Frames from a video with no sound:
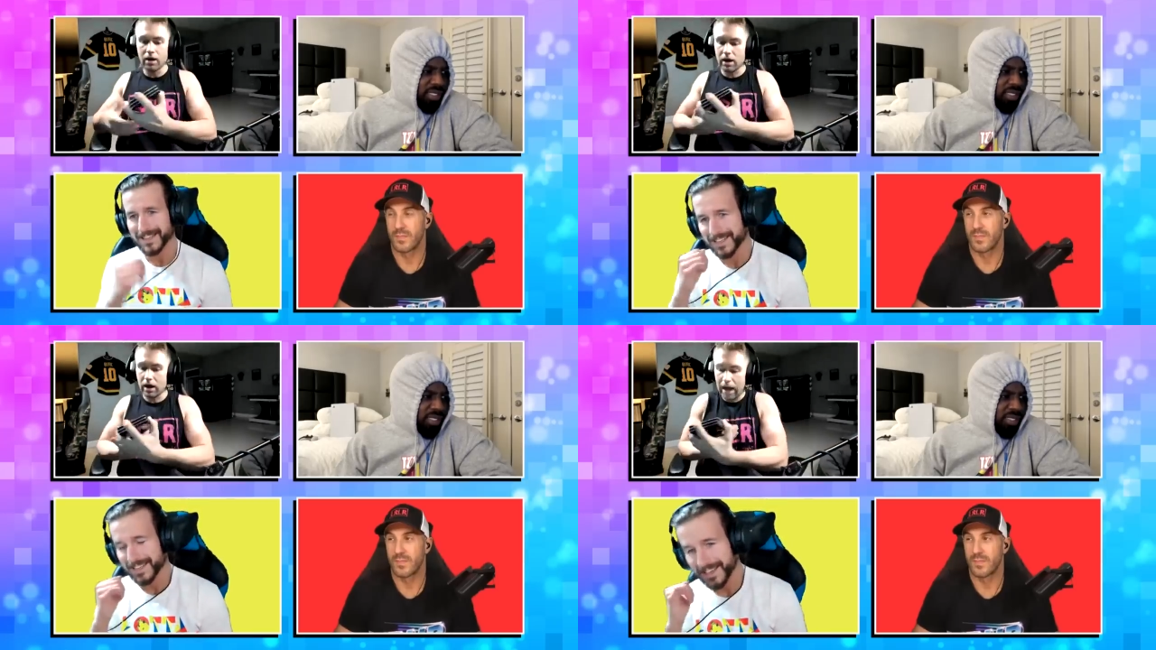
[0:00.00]

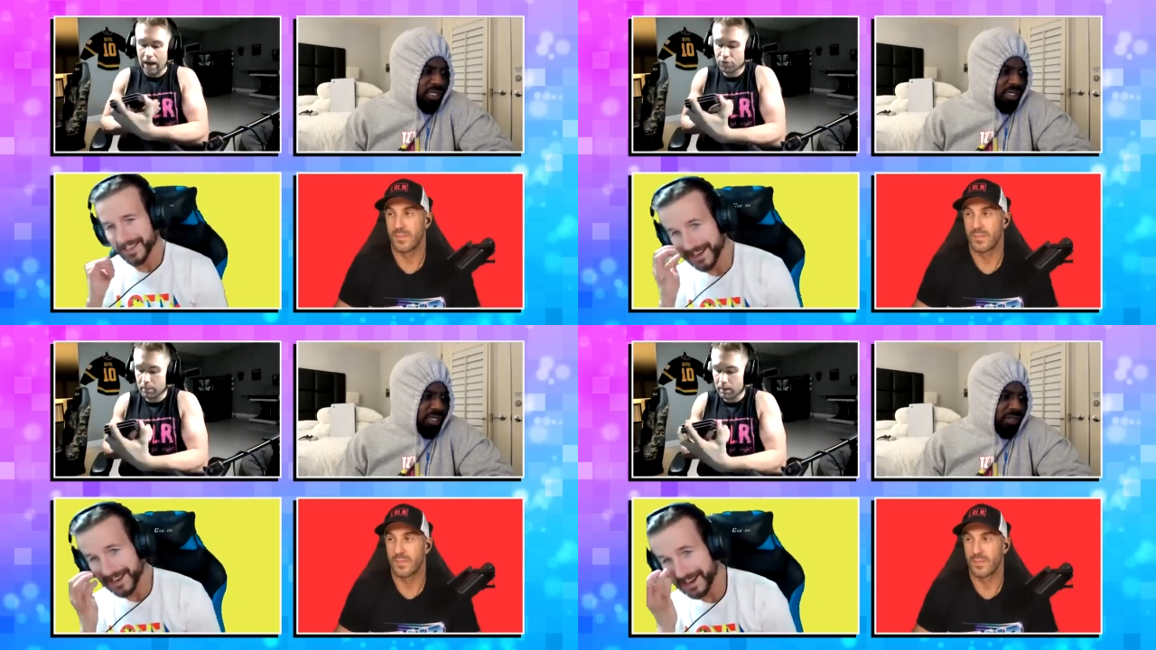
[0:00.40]
Speaker 1: I
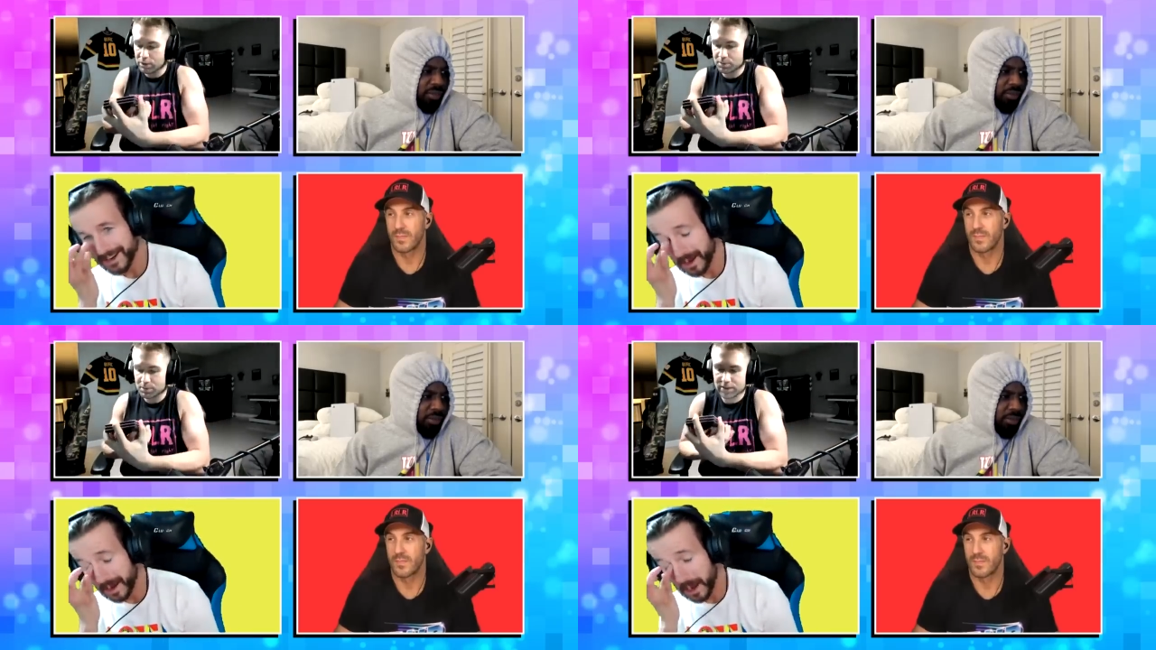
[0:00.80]
remember
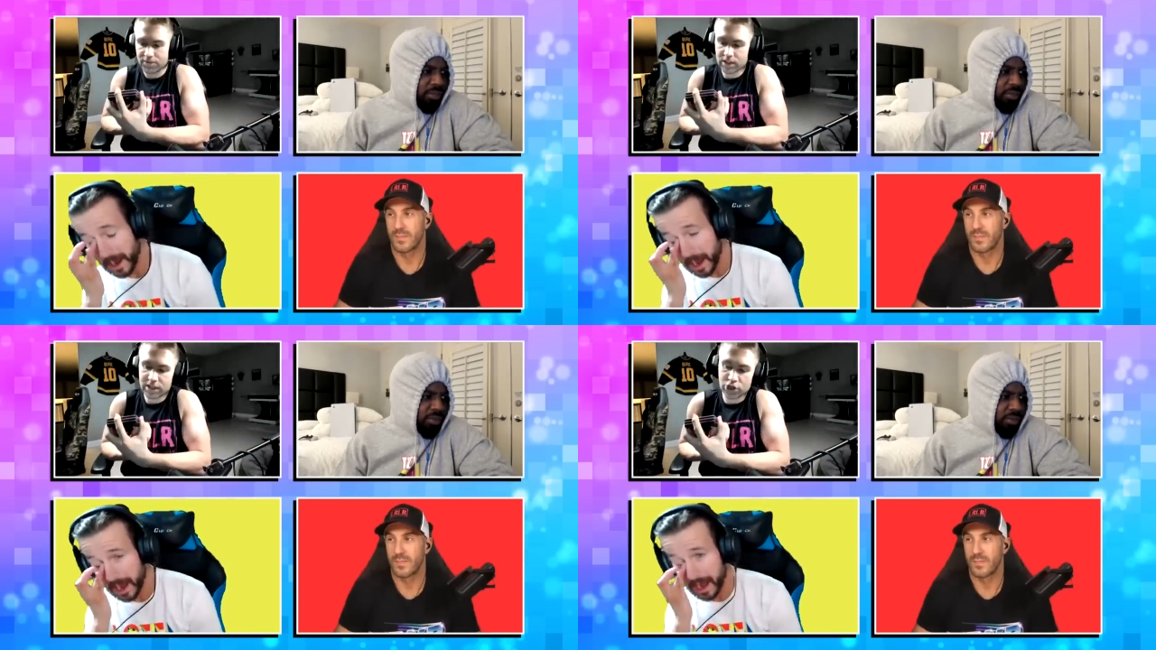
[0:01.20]

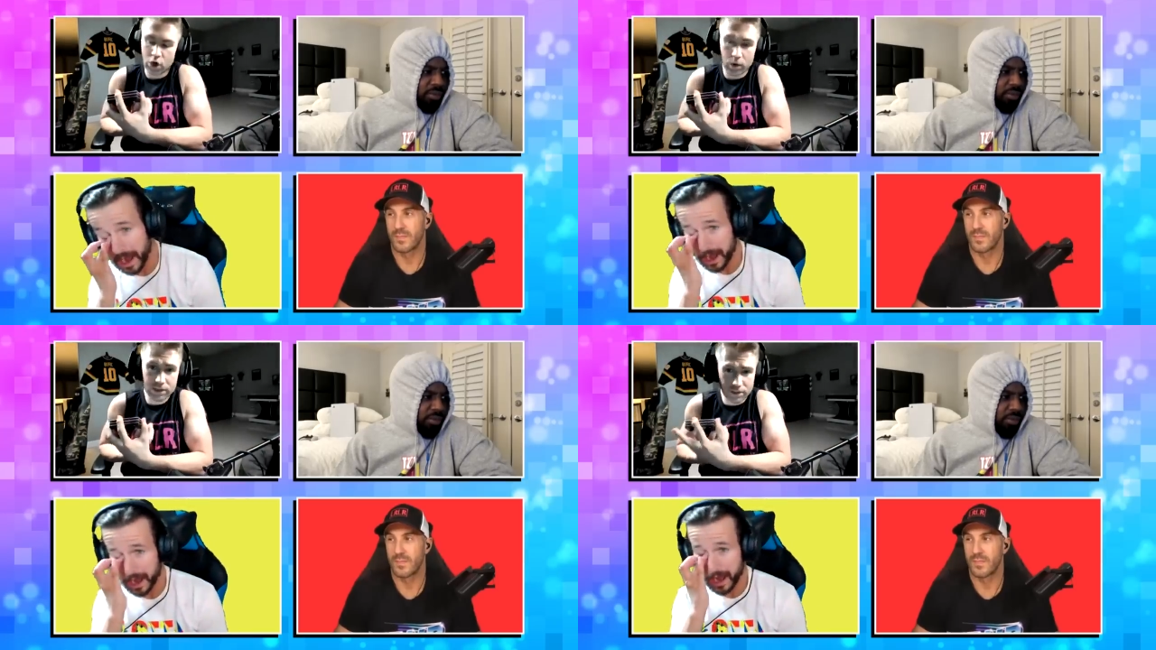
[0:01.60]
specifically
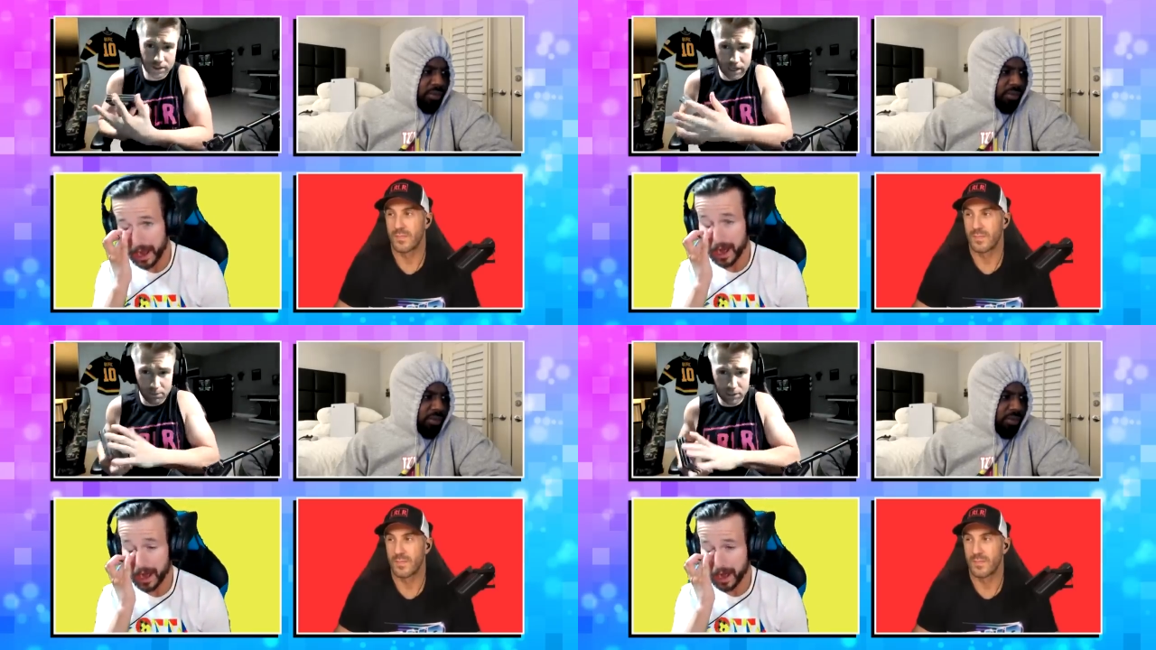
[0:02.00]
going to the
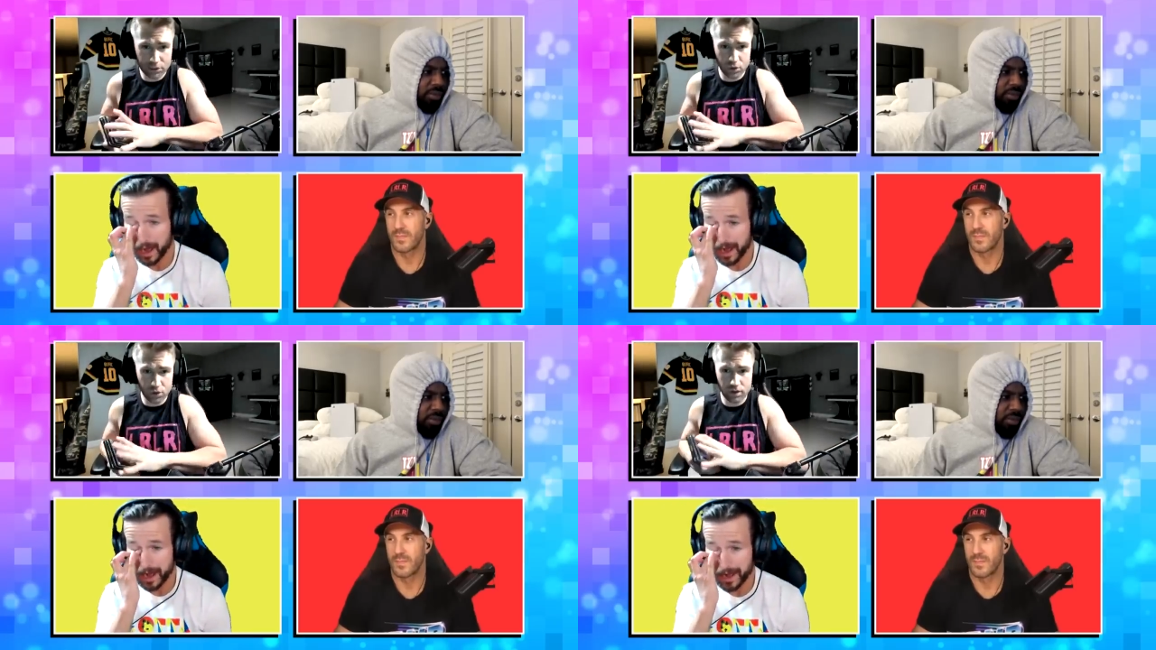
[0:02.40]
gaming
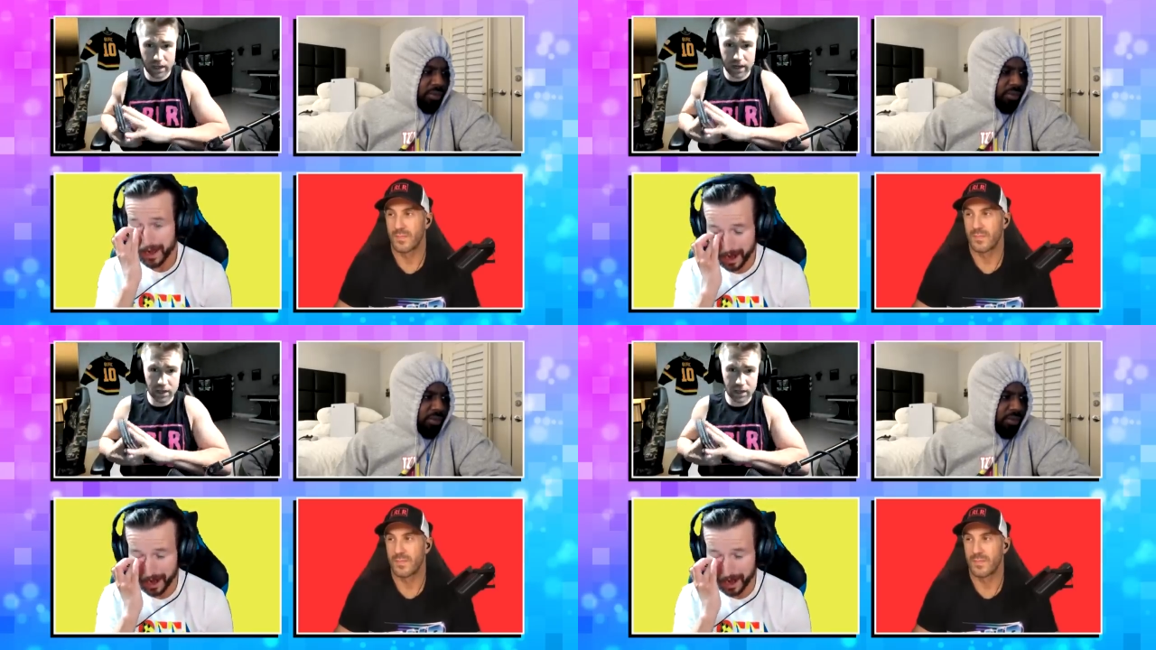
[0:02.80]
store and uh-huh.